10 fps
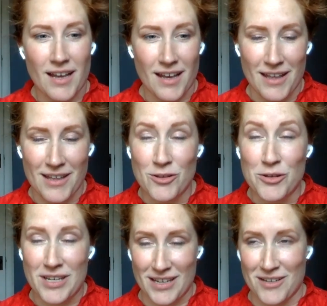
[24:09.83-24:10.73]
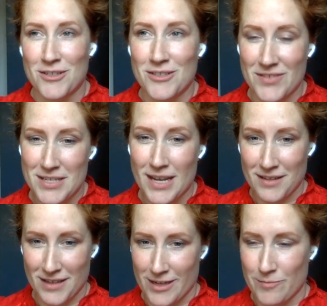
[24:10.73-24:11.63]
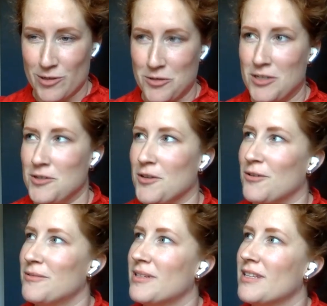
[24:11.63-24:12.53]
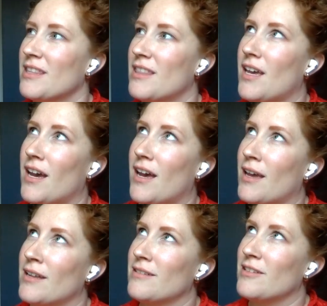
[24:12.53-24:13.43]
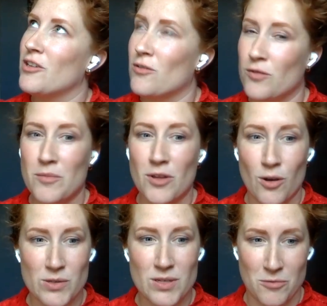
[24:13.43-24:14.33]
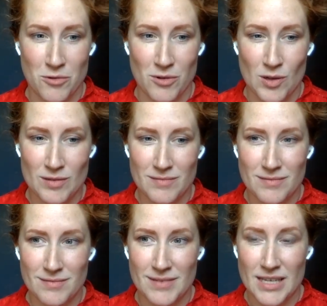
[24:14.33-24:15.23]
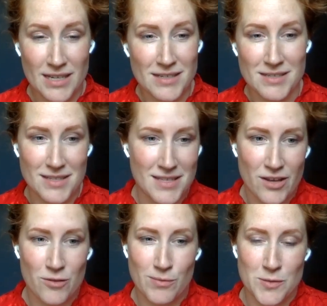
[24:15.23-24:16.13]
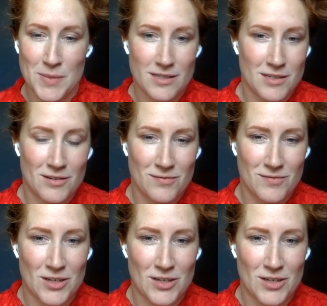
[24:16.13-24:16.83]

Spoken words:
And looking at all of the satellite imagery too, that from the OSINT world, it's the other perspective.